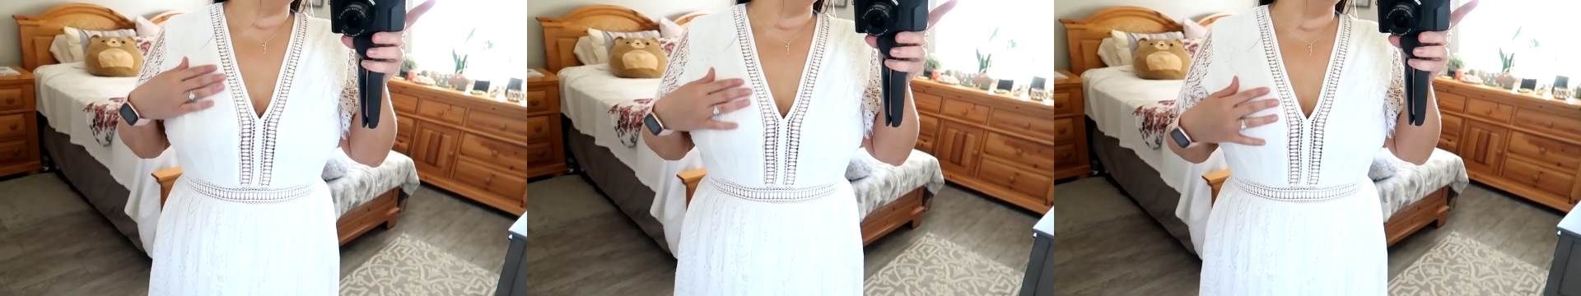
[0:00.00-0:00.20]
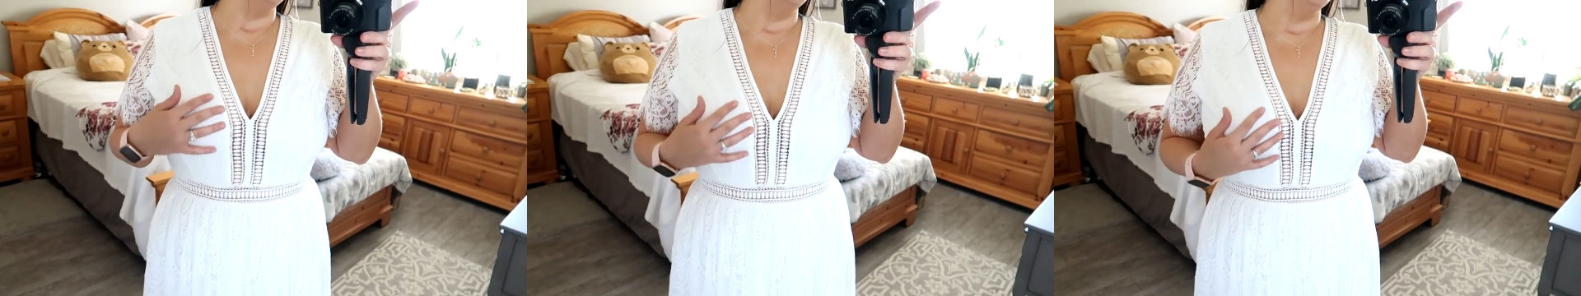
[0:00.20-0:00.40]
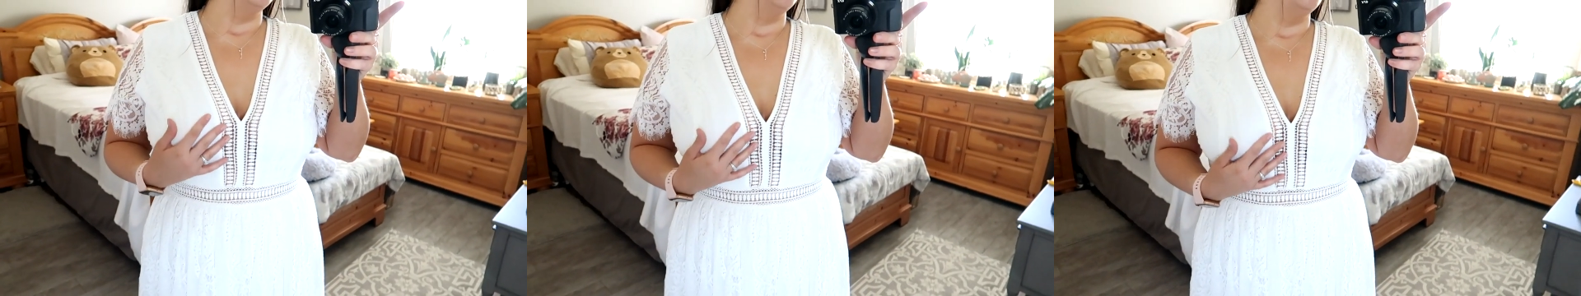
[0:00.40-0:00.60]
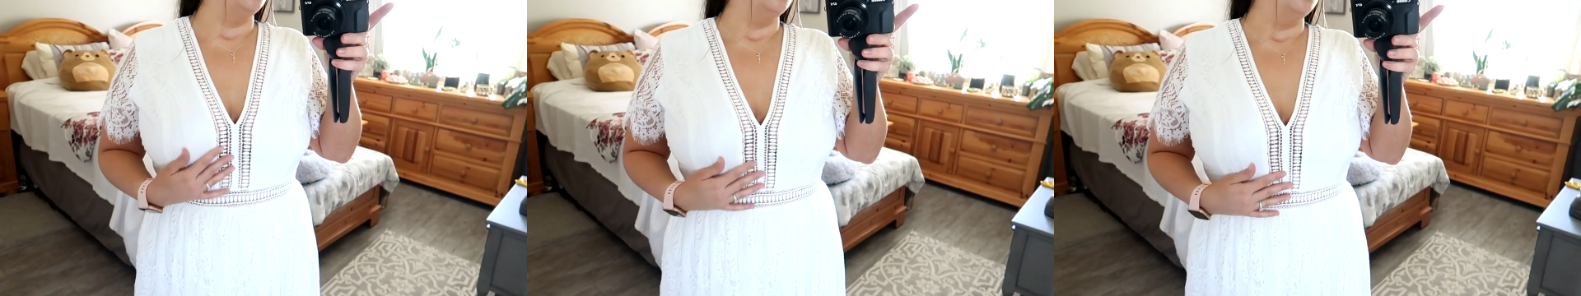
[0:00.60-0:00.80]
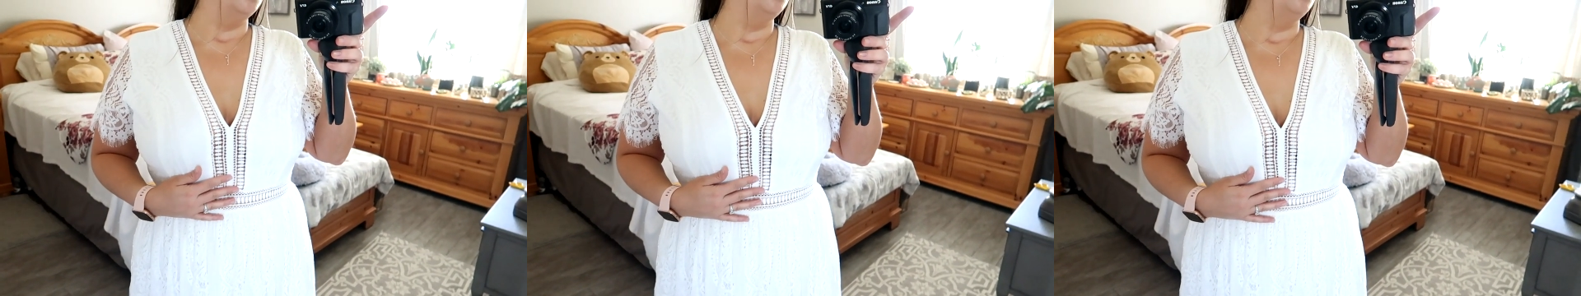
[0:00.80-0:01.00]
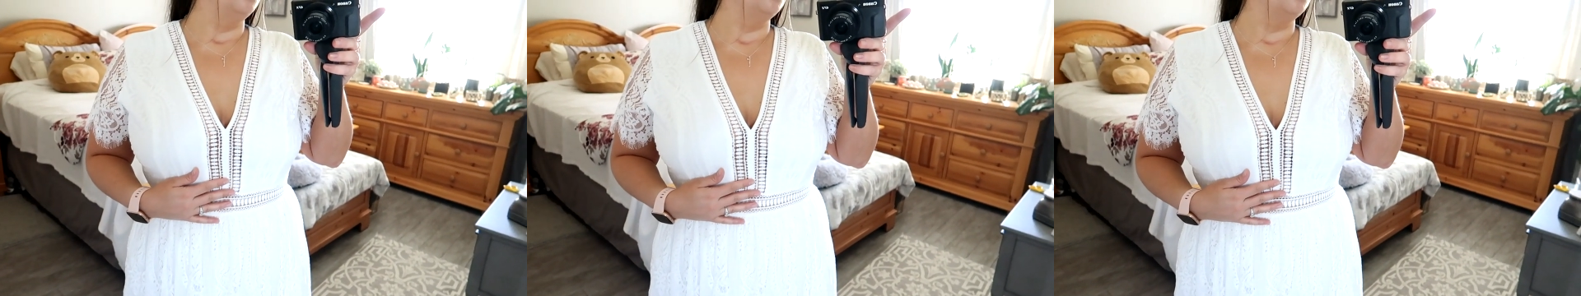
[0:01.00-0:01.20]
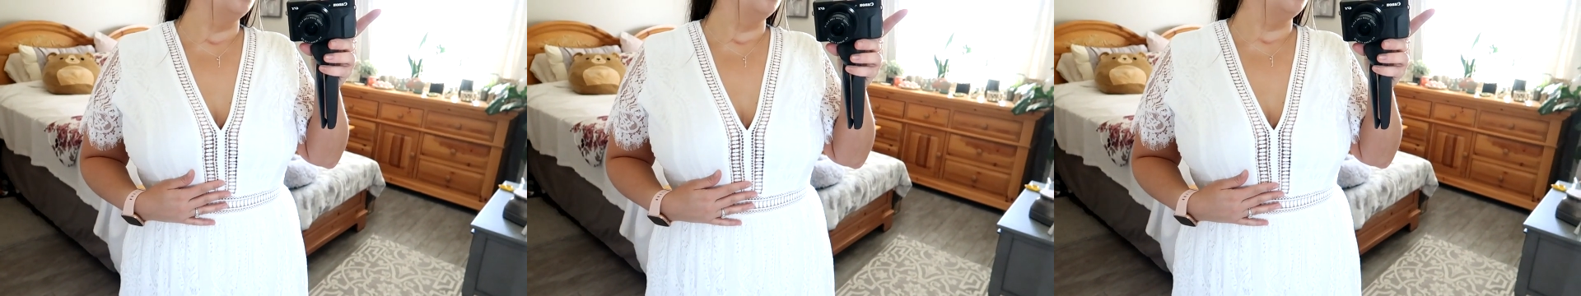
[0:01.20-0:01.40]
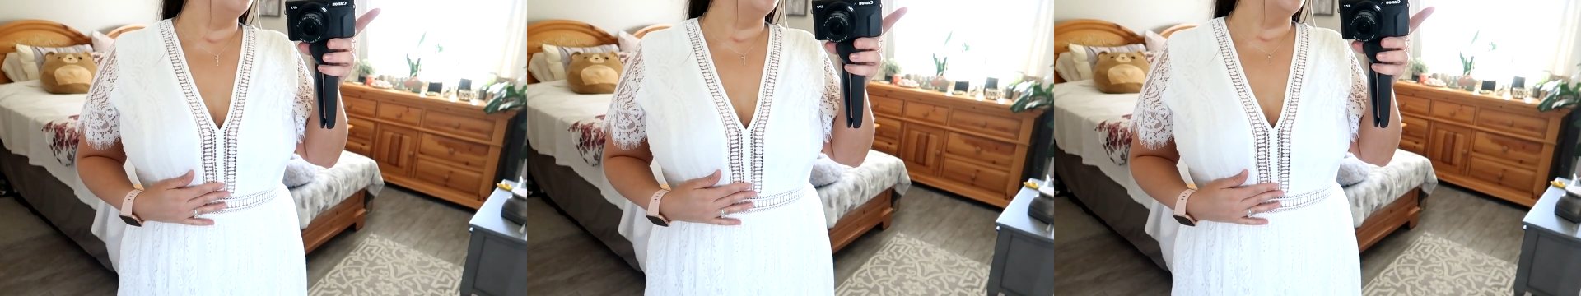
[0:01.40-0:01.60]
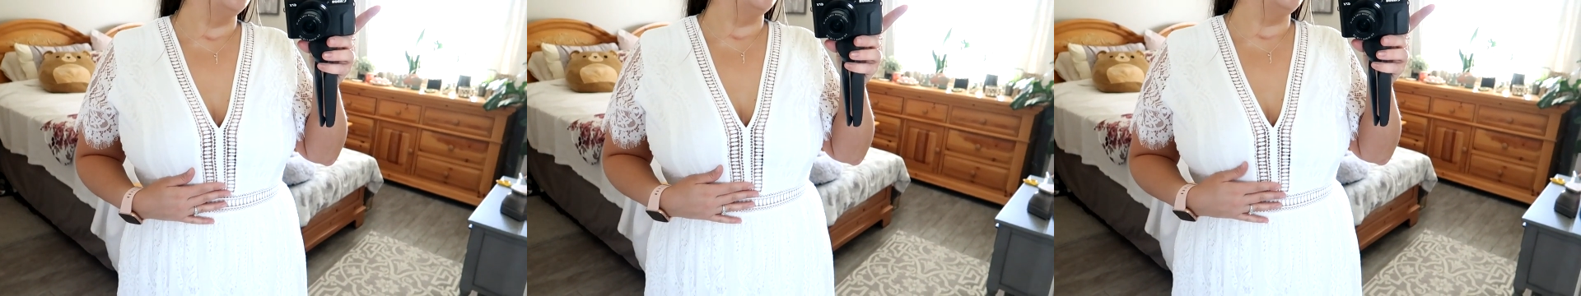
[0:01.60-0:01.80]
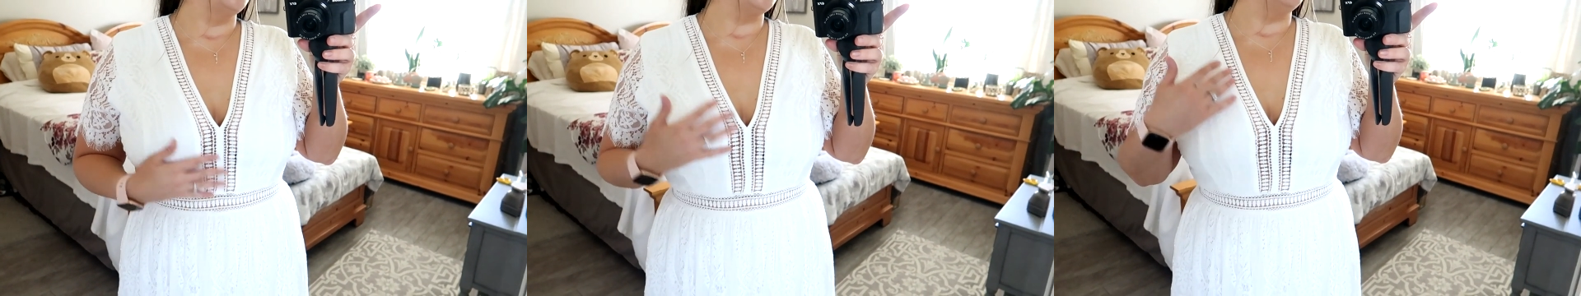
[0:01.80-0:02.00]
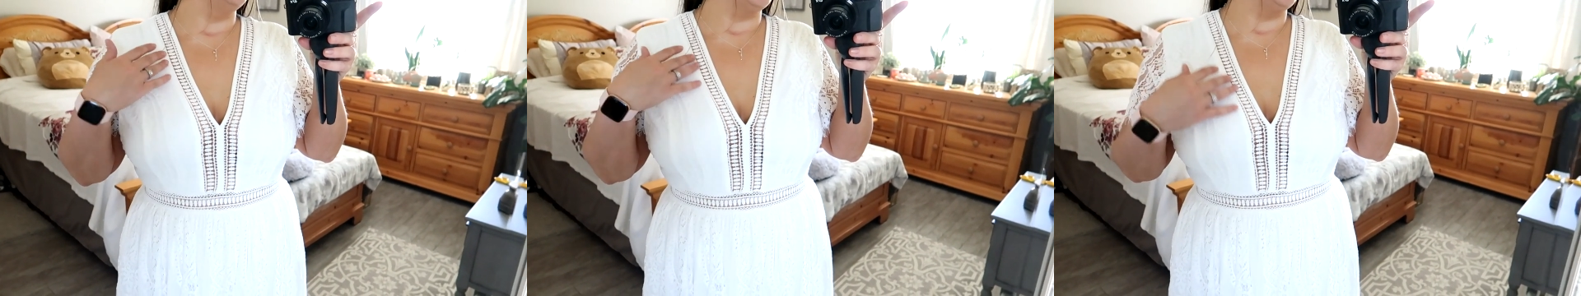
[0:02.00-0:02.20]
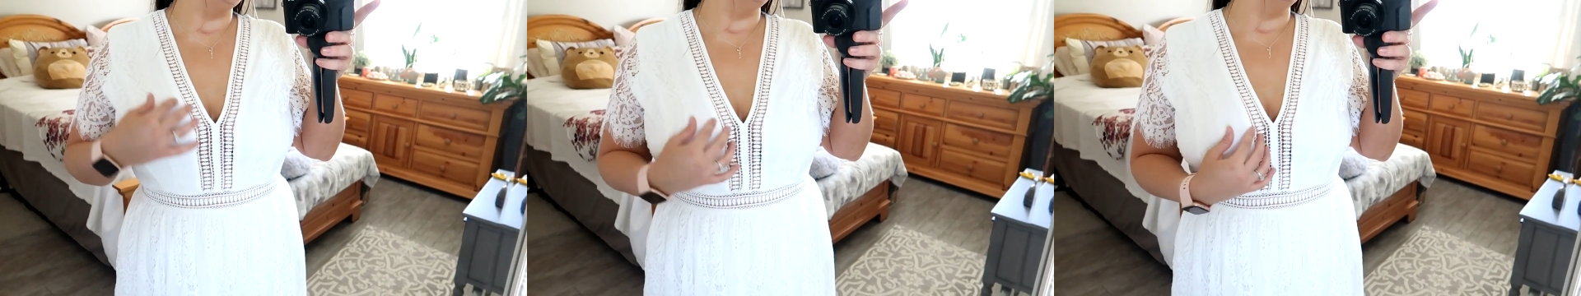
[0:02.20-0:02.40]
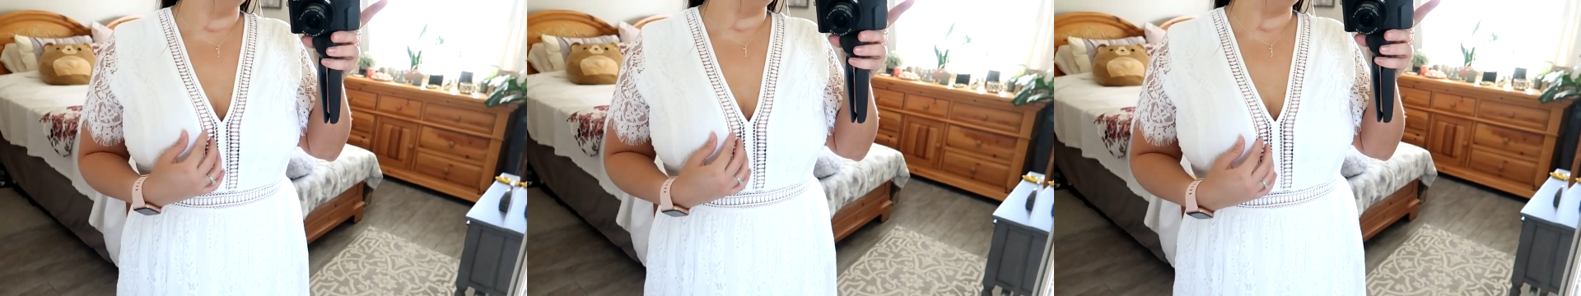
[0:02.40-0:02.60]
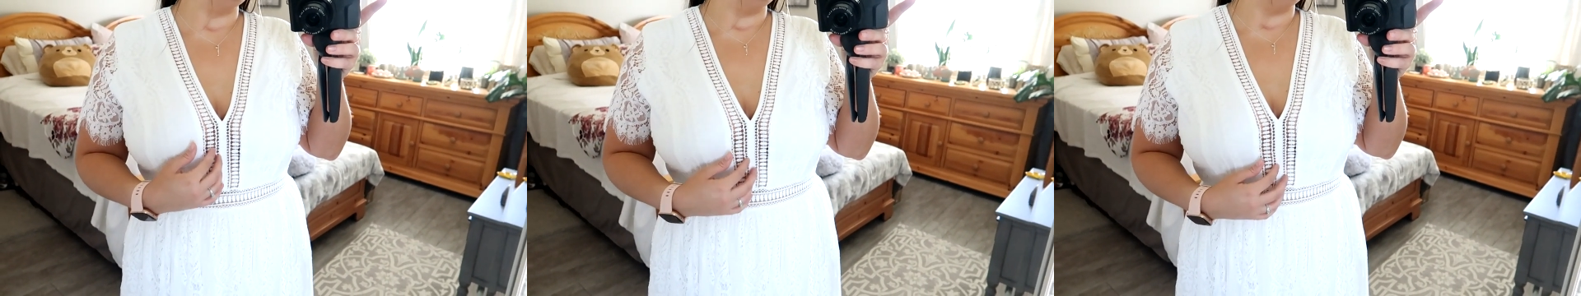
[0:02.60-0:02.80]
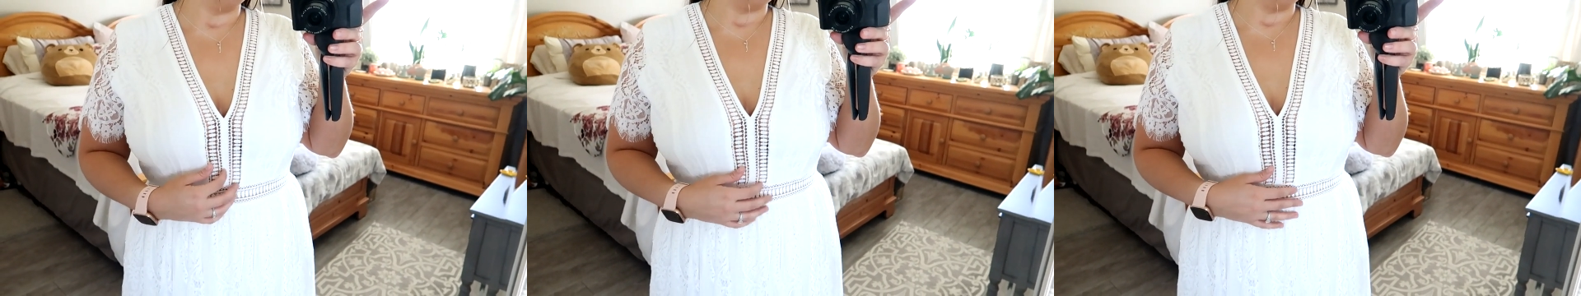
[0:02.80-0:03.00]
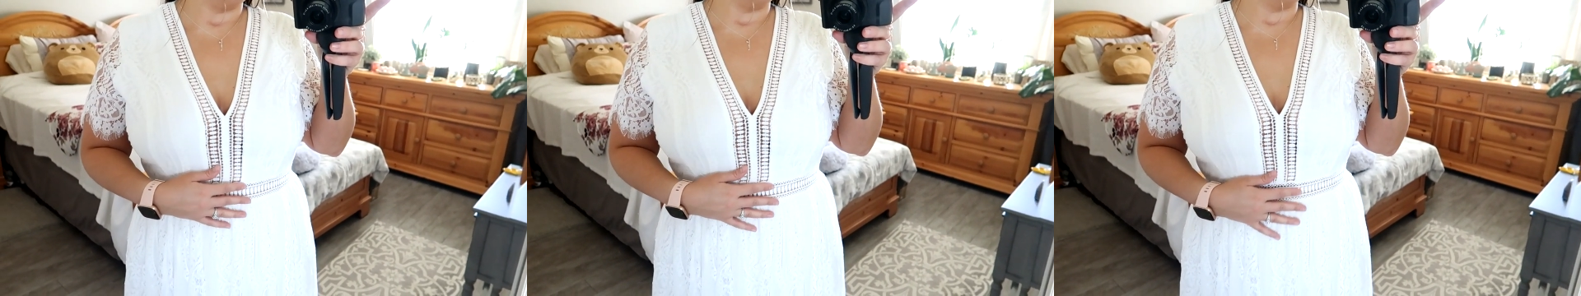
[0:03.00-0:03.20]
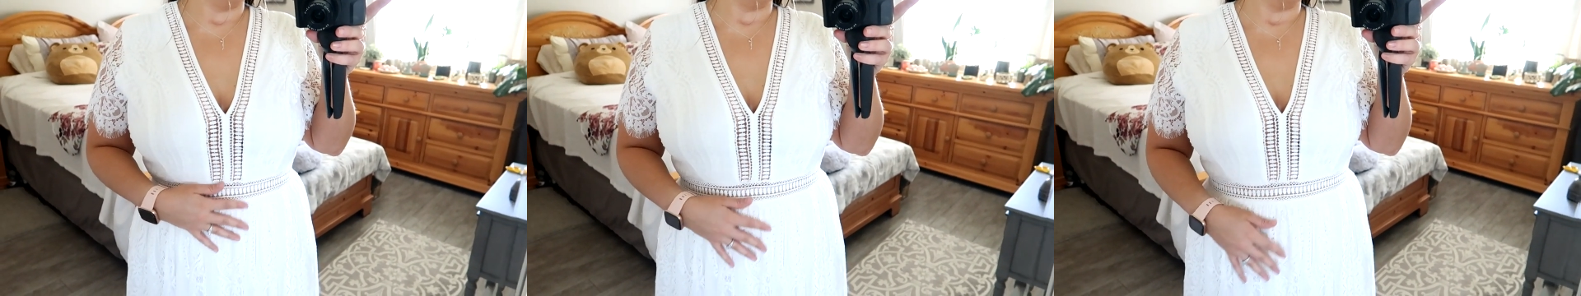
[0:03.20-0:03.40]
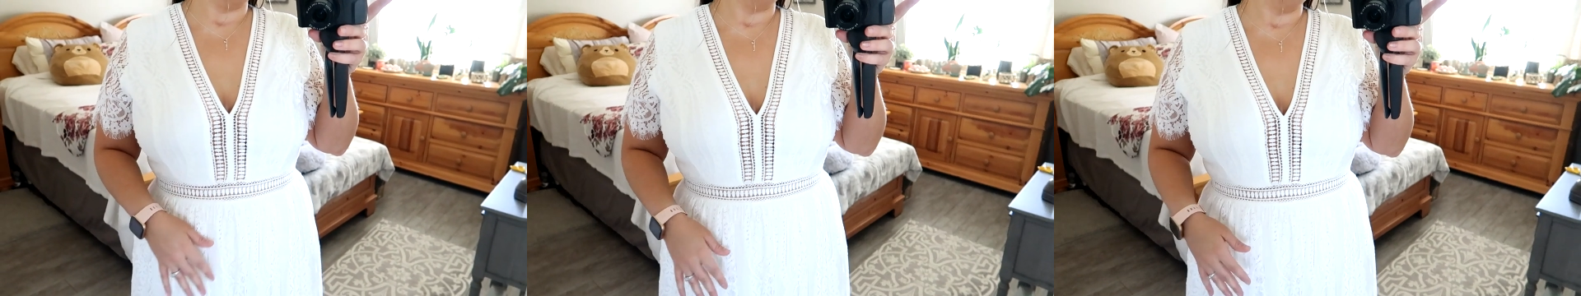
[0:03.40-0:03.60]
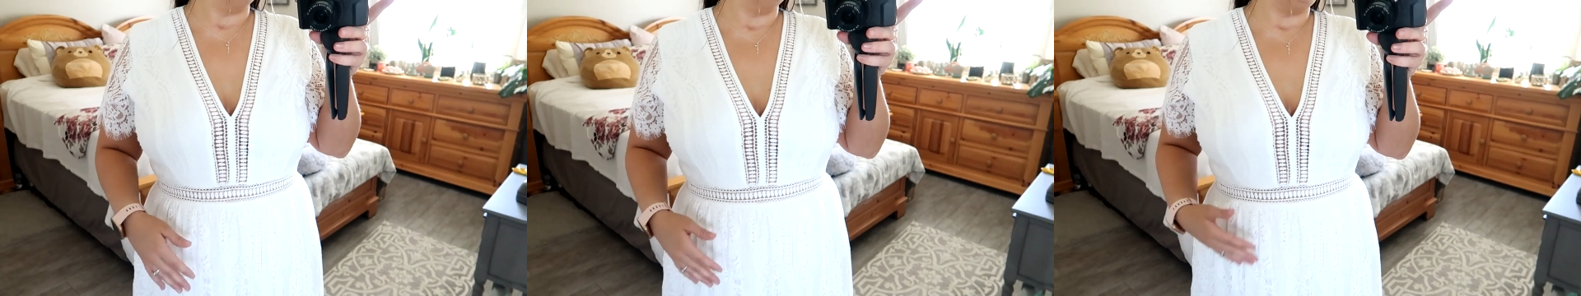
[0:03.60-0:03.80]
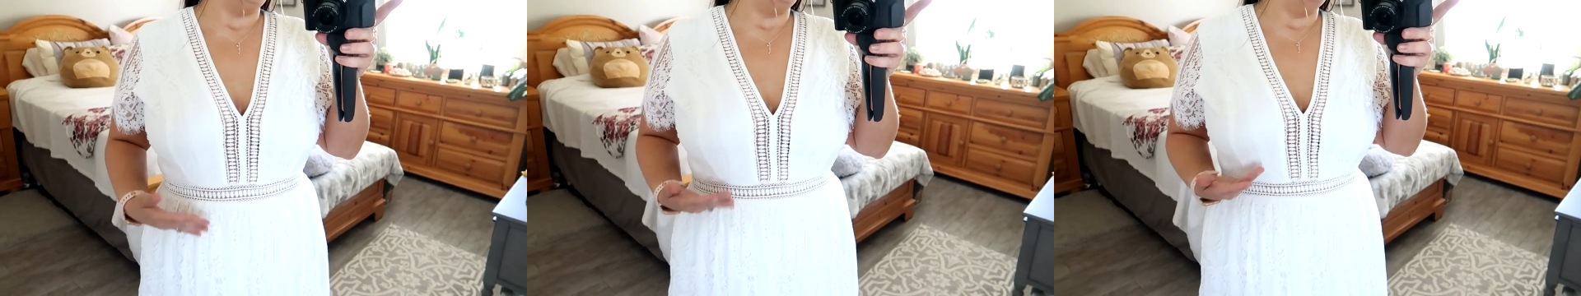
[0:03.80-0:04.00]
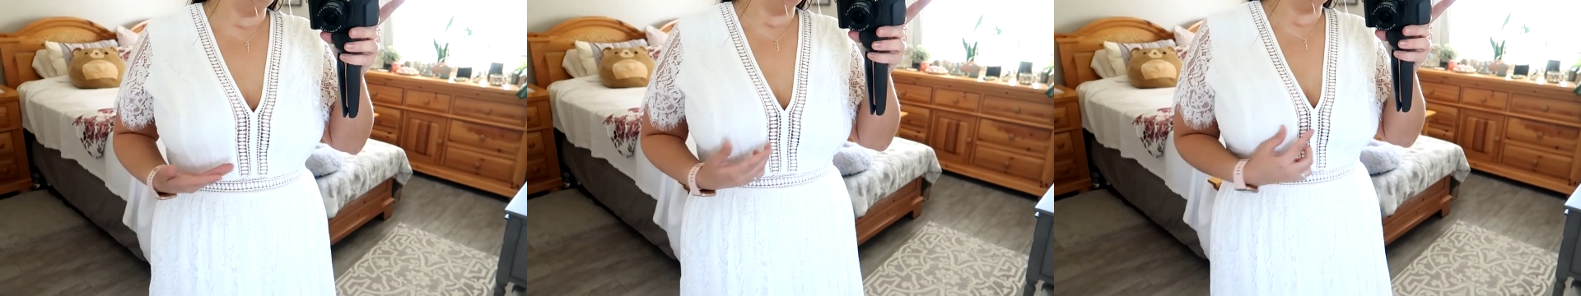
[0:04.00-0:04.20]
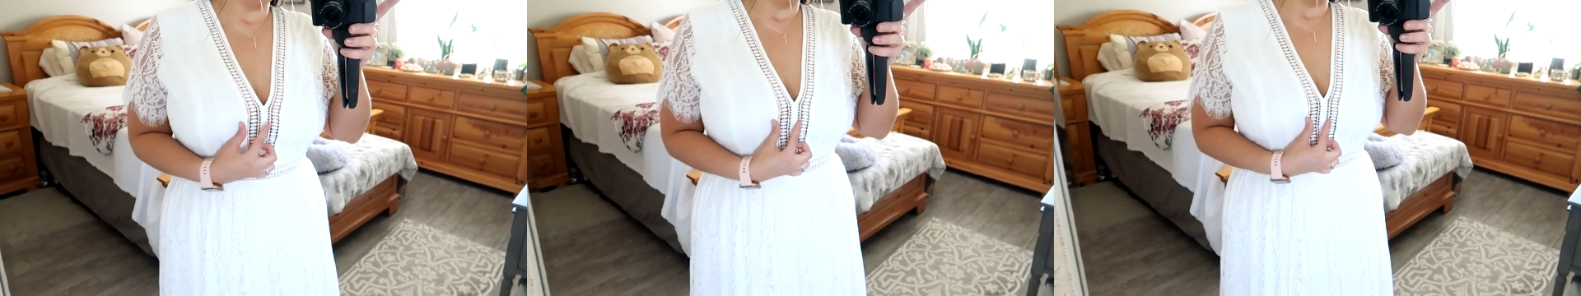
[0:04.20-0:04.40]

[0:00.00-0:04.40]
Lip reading: (no speaker visible)